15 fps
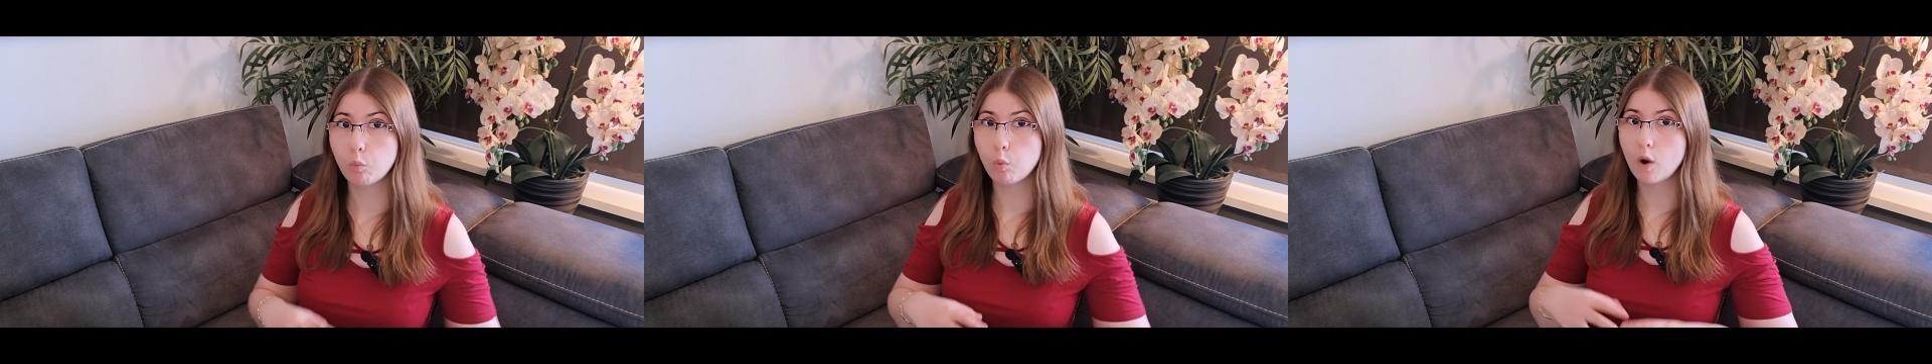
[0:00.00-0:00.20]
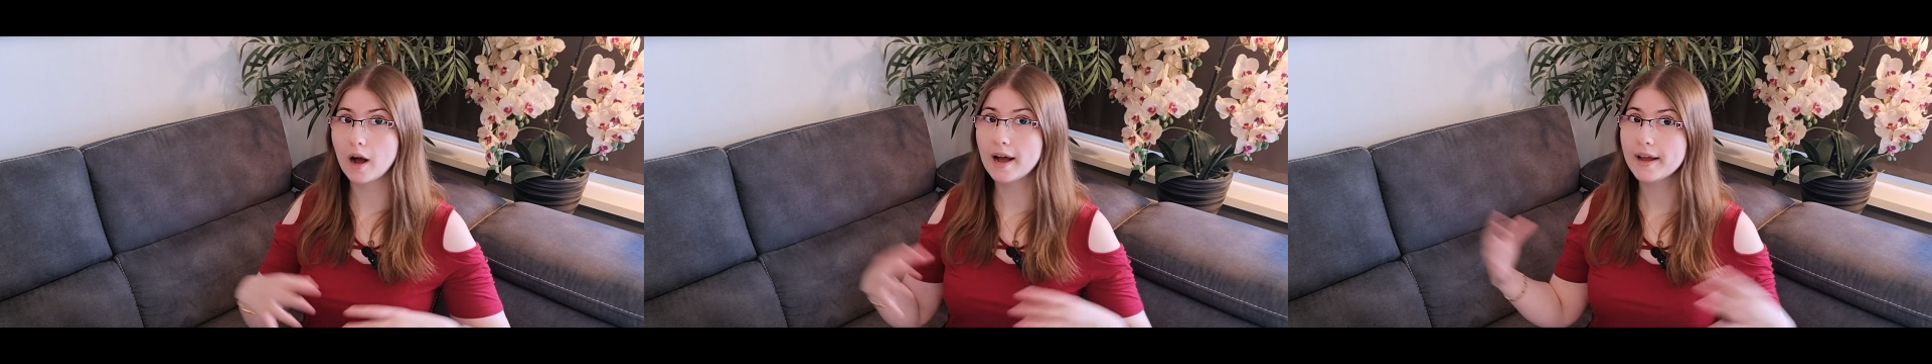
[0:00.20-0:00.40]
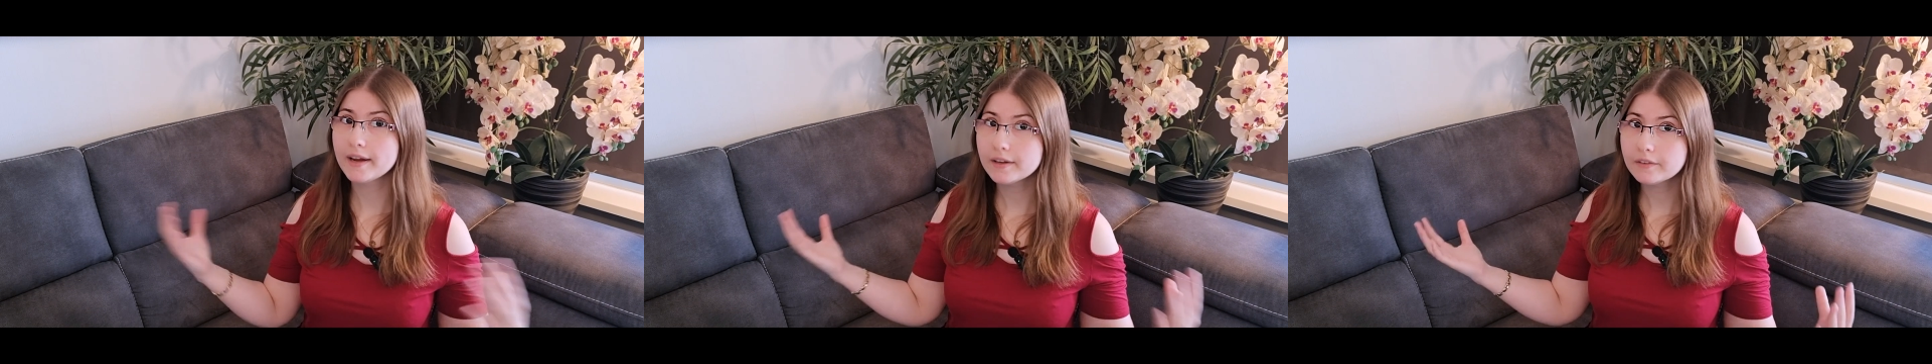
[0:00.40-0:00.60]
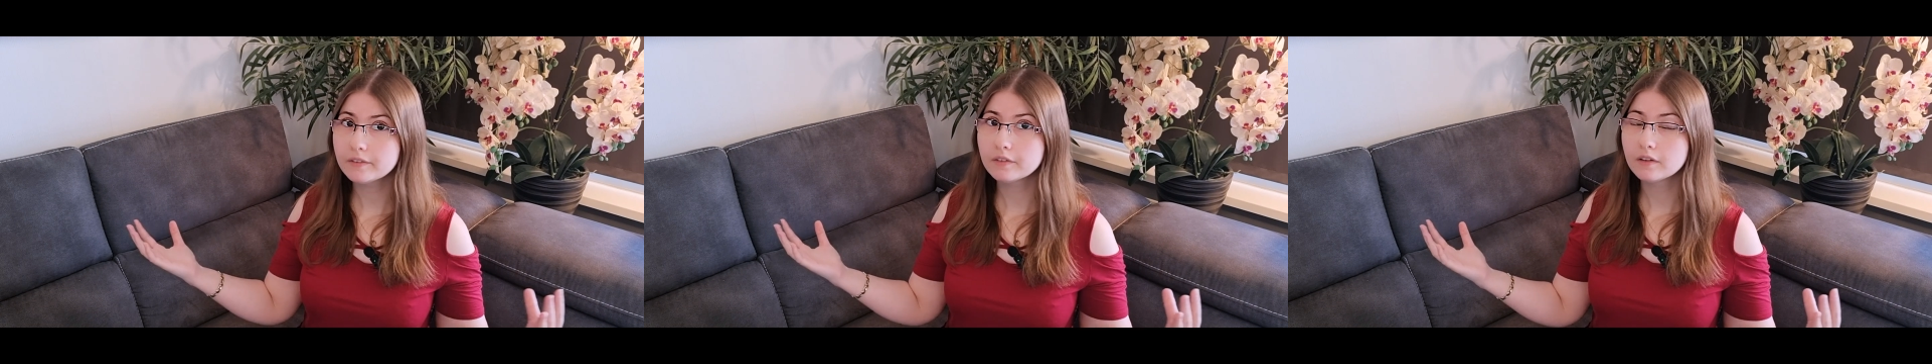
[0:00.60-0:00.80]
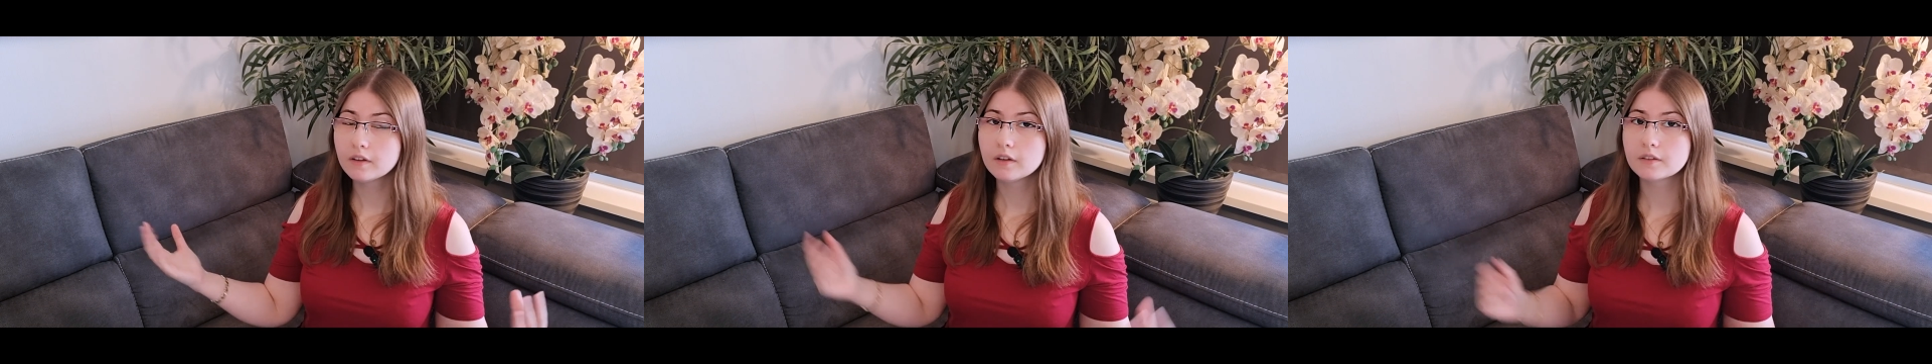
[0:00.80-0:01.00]
wide
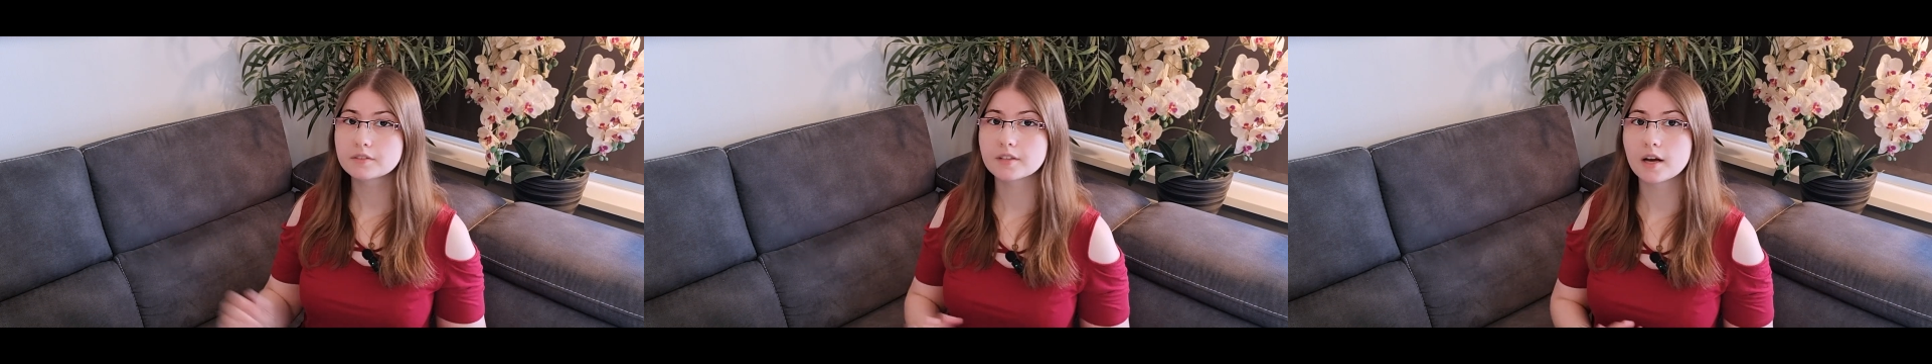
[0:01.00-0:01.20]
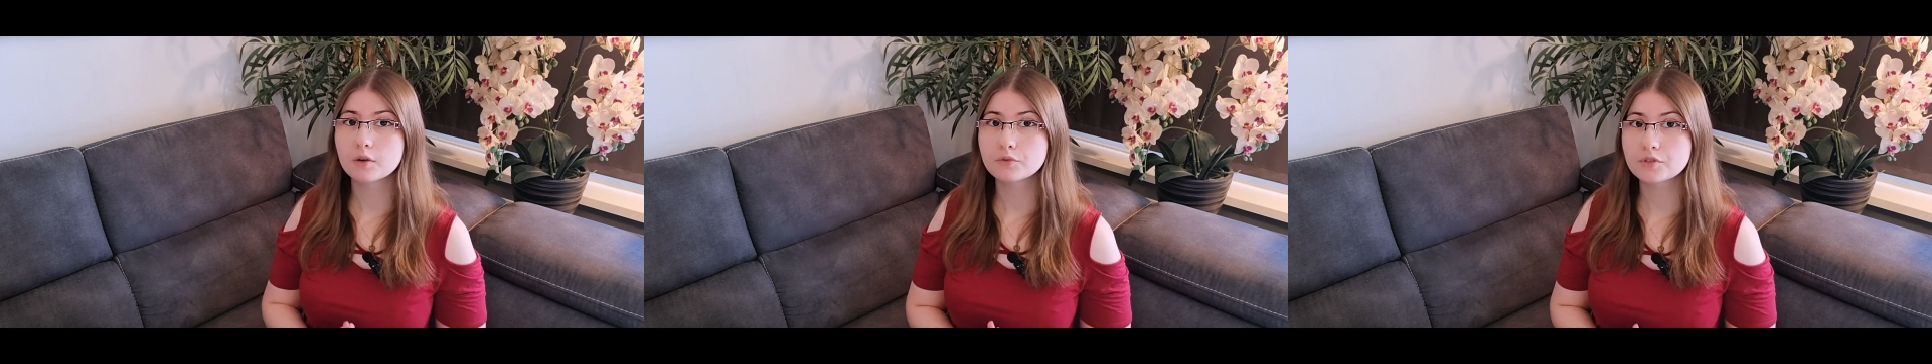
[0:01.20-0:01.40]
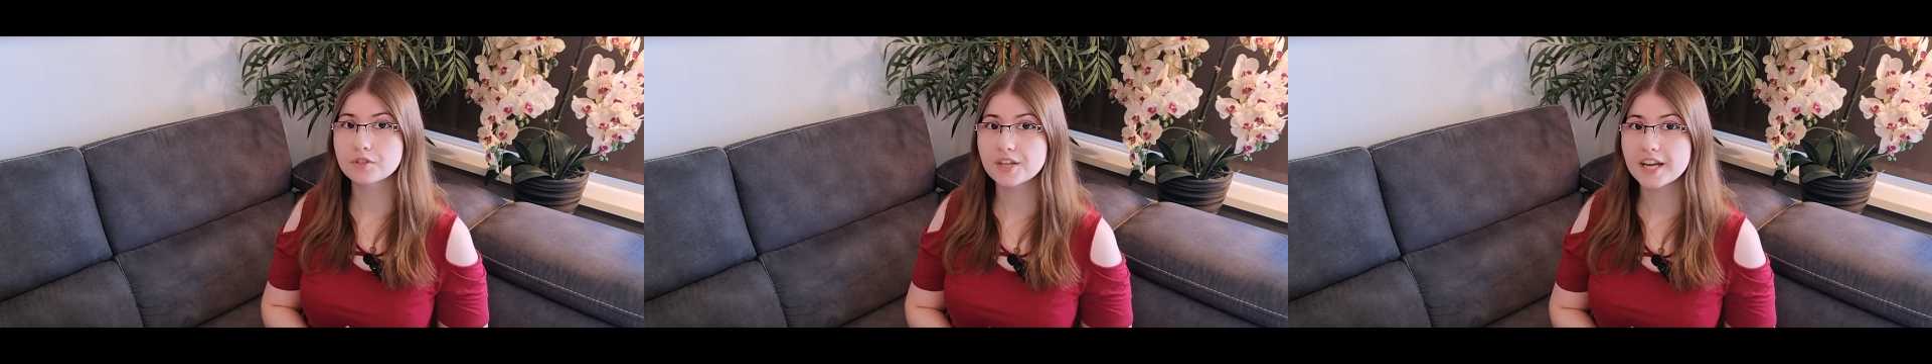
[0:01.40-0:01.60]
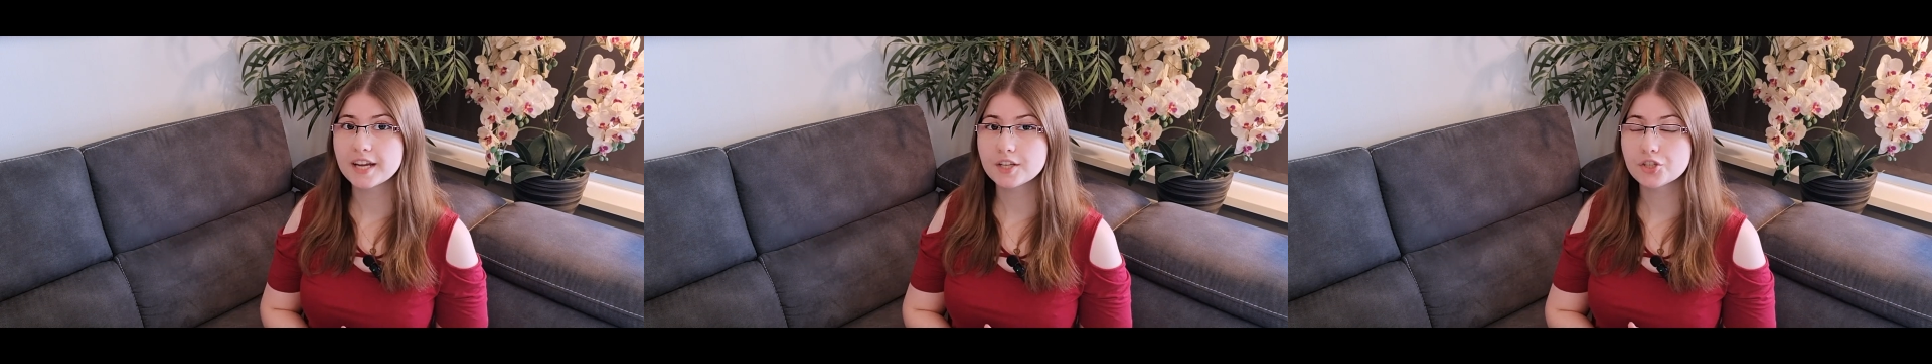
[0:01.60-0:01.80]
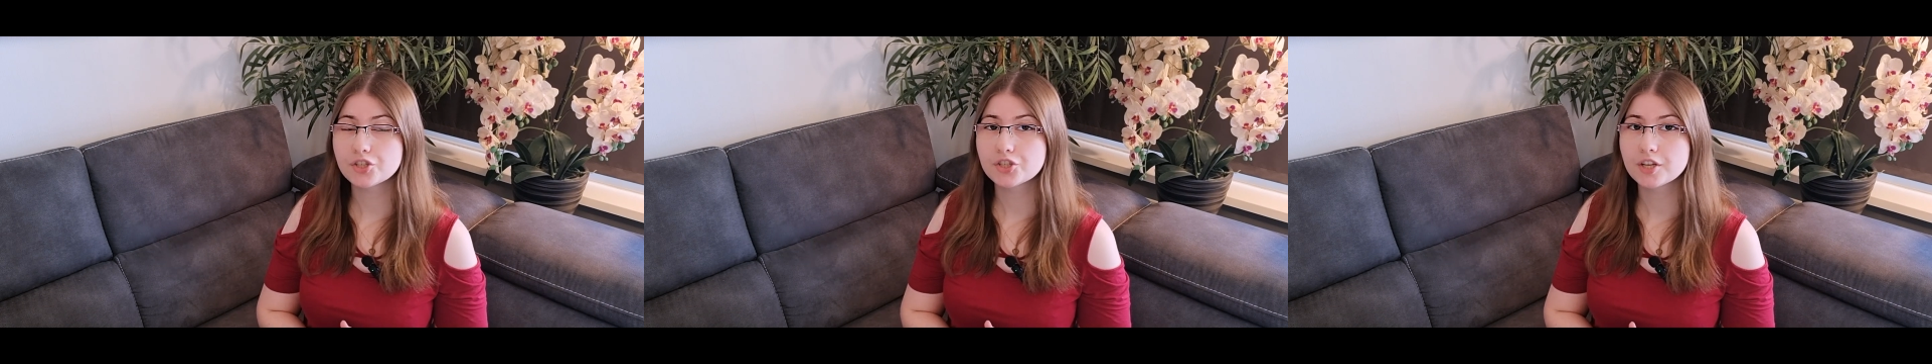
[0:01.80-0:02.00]

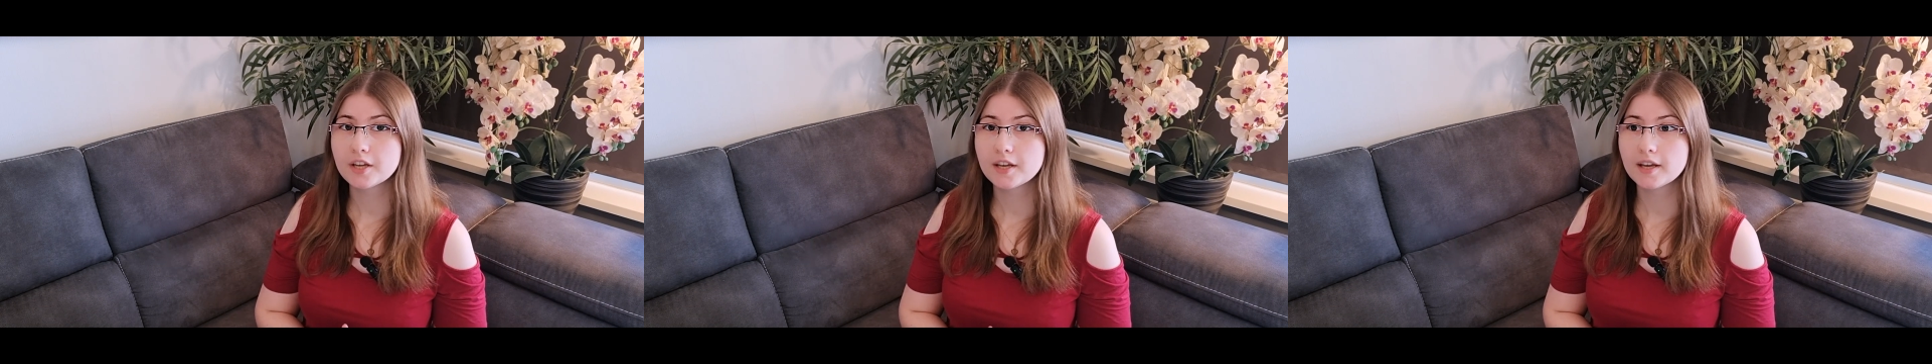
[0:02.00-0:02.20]
soundstage.